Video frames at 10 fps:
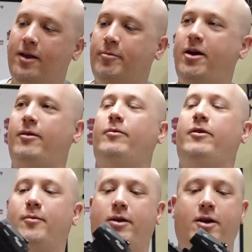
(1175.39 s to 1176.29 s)
But
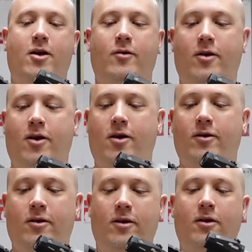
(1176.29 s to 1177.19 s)
there we go.
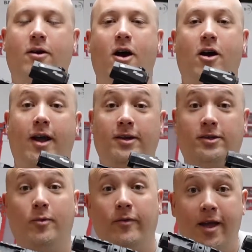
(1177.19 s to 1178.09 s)
All right,
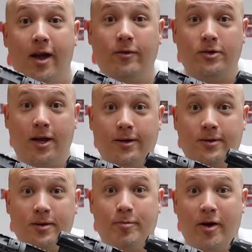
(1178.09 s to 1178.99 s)
so we've now
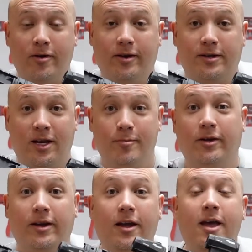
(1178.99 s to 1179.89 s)
changed the barrel
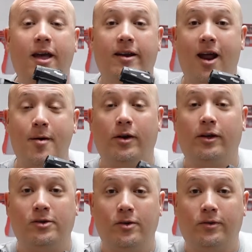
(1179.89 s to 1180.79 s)
assembly, and now we're
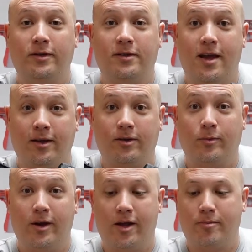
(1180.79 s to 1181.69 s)
gonna shoot this thing in
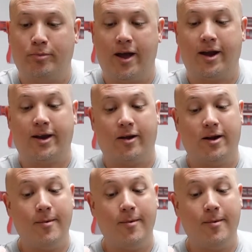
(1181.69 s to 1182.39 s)
300 blackout.